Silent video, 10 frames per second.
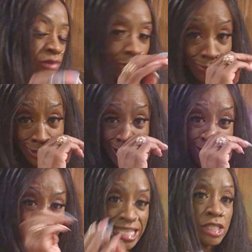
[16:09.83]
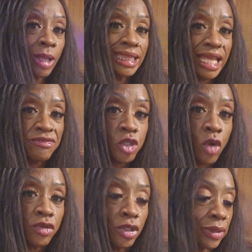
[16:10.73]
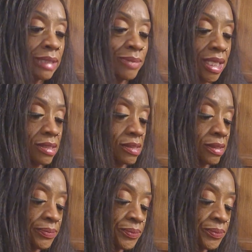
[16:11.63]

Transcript: Remember, guys, these are leftover green beans.